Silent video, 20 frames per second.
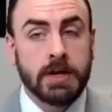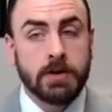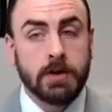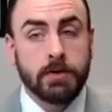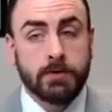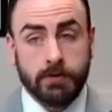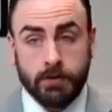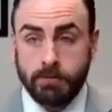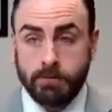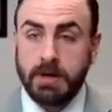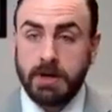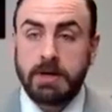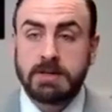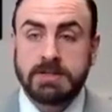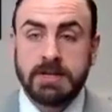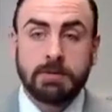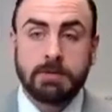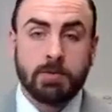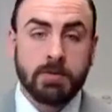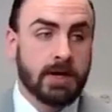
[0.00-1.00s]
know, for me,
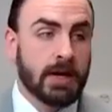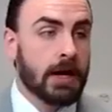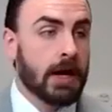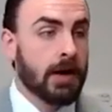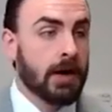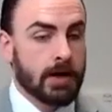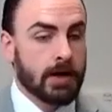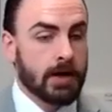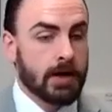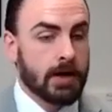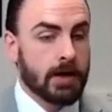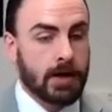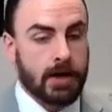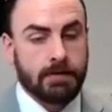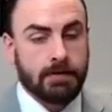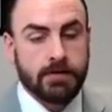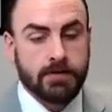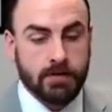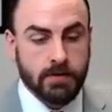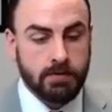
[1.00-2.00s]
example, that I
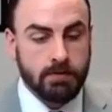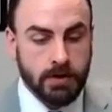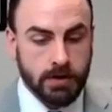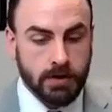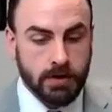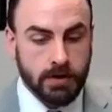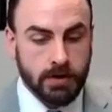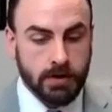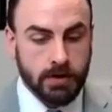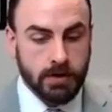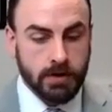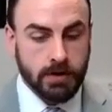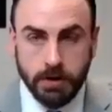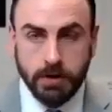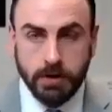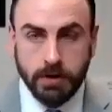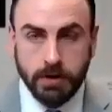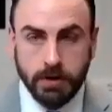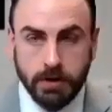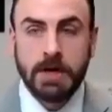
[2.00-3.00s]
obviously read a lot of
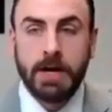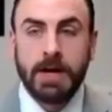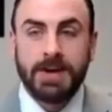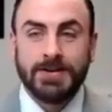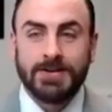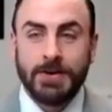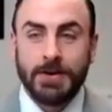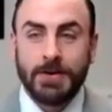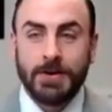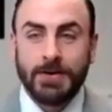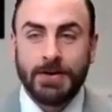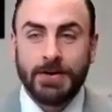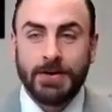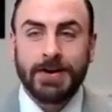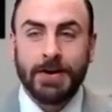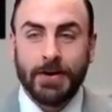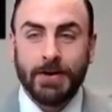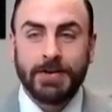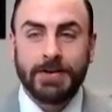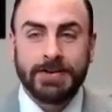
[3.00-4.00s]
books. So they're like,
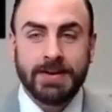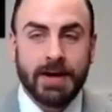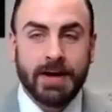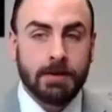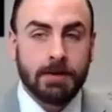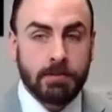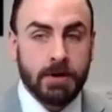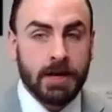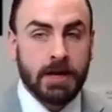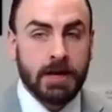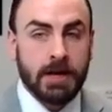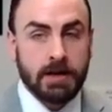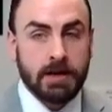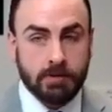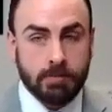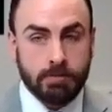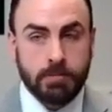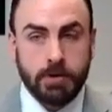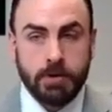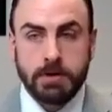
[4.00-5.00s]
all the time, Ben gets
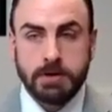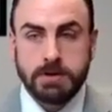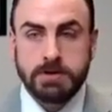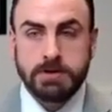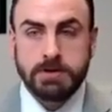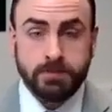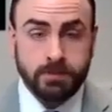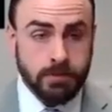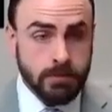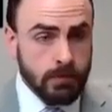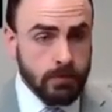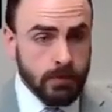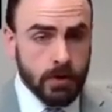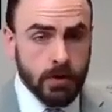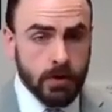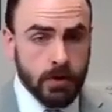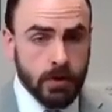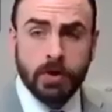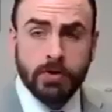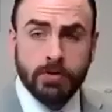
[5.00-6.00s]
books,
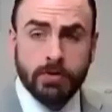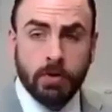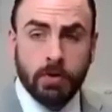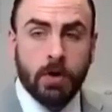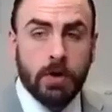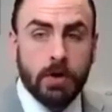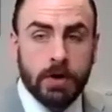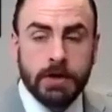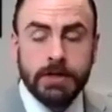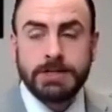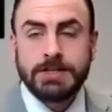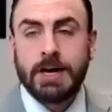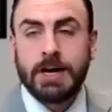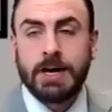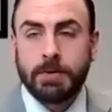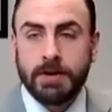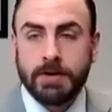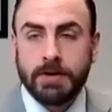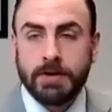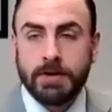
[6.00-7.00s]
whereas Laura is
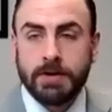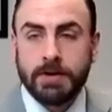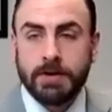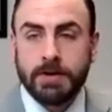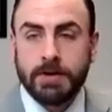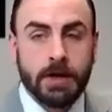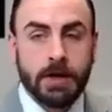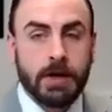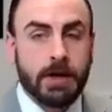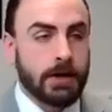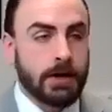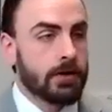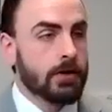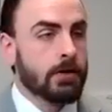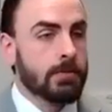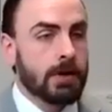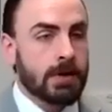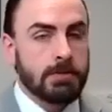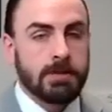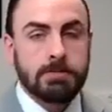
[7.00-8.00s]
shopping for,
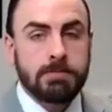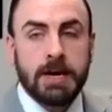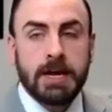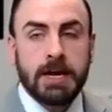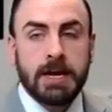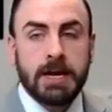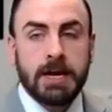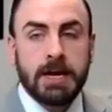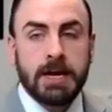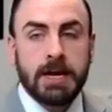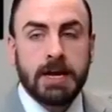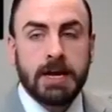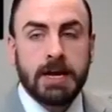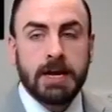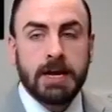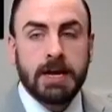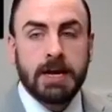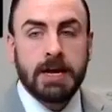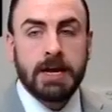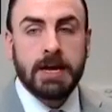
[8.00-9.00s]
maybe baby stuff.
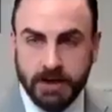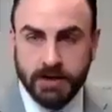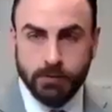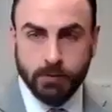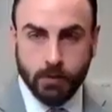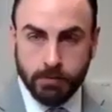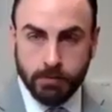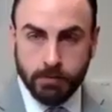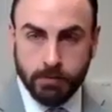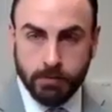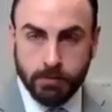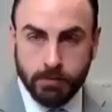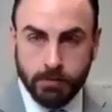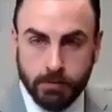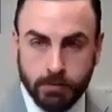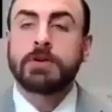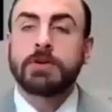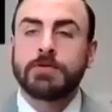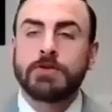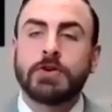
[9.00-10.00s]
So she gets more baby
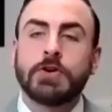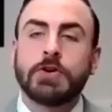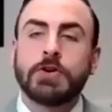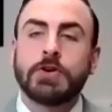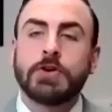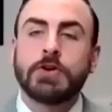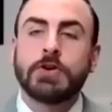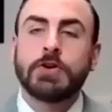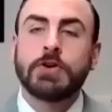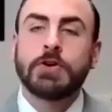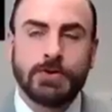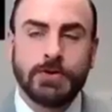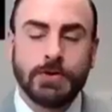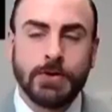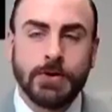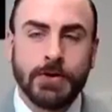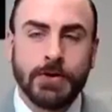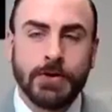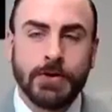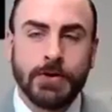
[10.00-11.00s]
stuff curated to
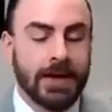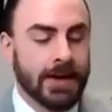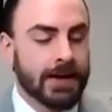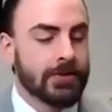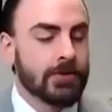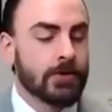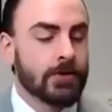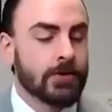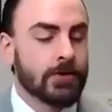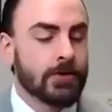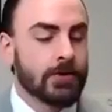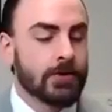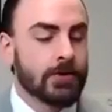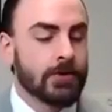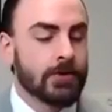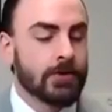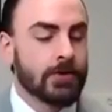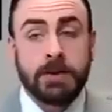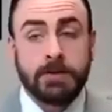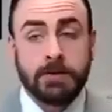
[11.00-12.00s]
her. So it's
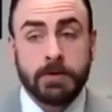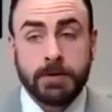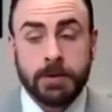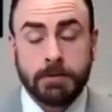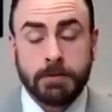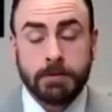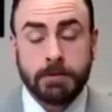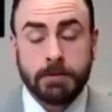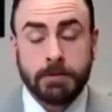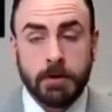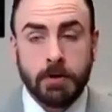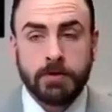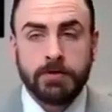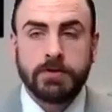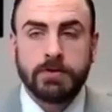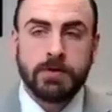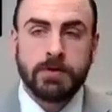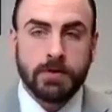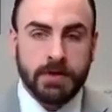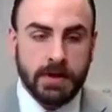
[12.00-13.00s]
different based on the
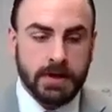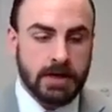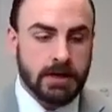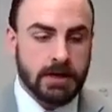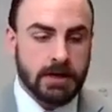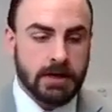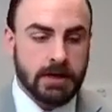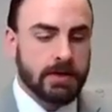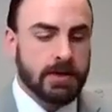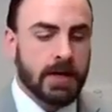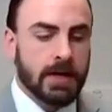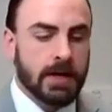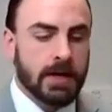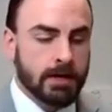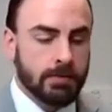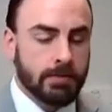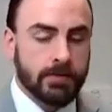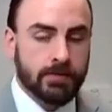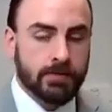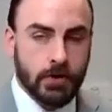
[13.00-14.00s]
person. So think about that type
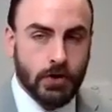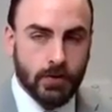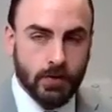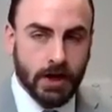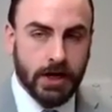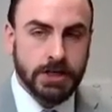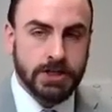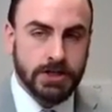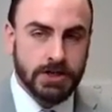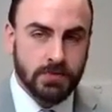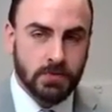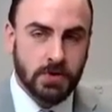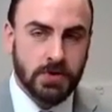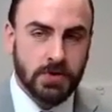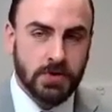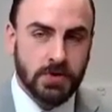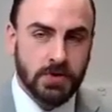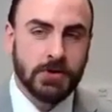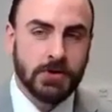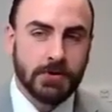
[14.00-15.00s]
of curation
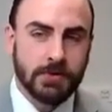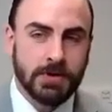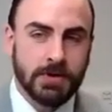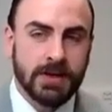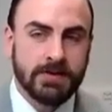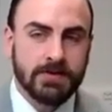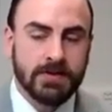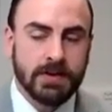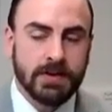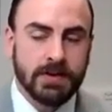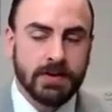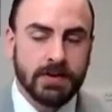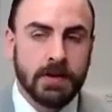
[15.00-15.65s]
within your business.